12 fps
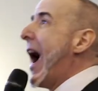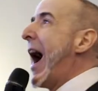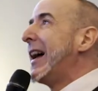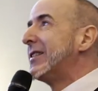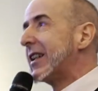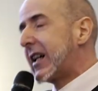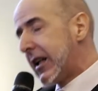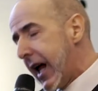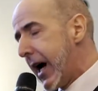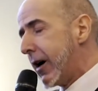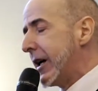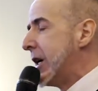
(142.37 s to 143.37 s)
I
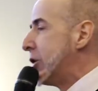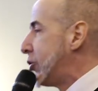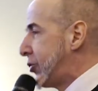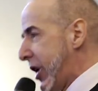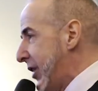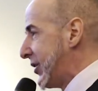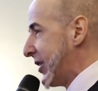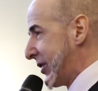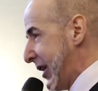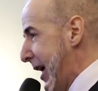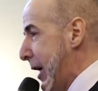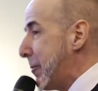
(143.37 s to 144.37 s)
declare in
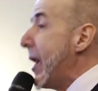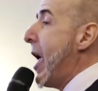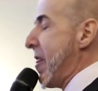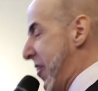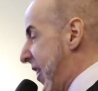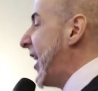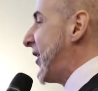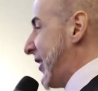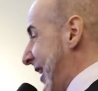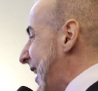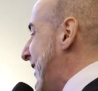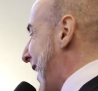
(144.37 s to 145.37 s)
Jesus' name,
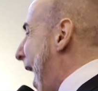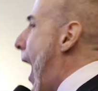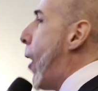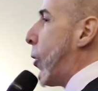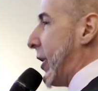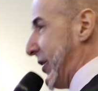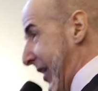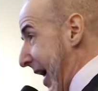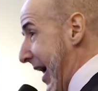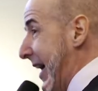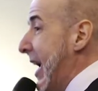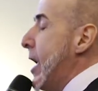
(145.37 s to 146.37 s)
this is our
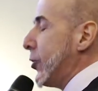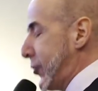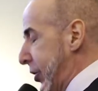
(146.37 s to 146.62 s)
day.